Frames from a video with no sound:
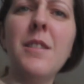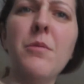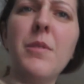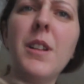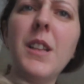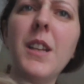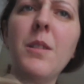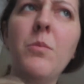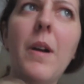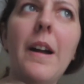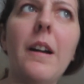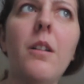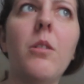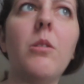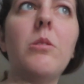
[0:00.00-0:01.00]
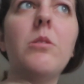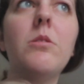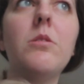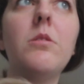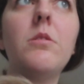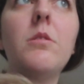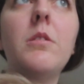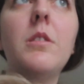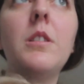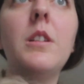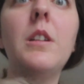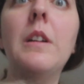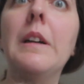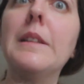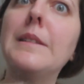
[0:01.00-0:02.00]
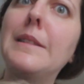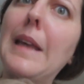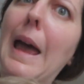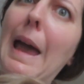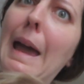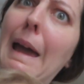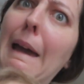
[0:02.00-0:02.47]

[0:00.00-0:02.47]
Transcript: it really? Wow. Dang!